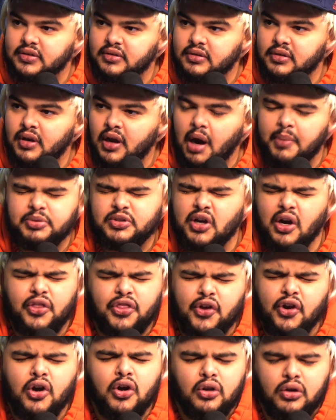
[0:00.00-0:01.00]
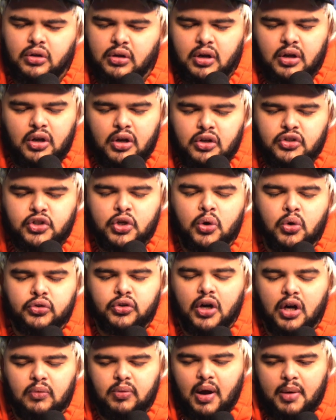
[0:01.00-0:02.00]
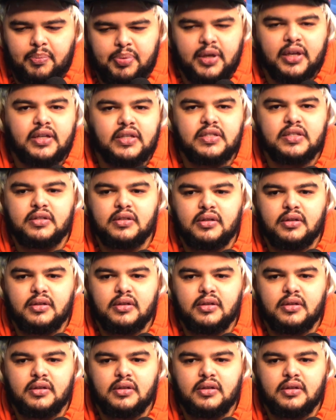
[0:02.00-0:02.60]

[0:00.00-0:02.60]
Two third-round picks.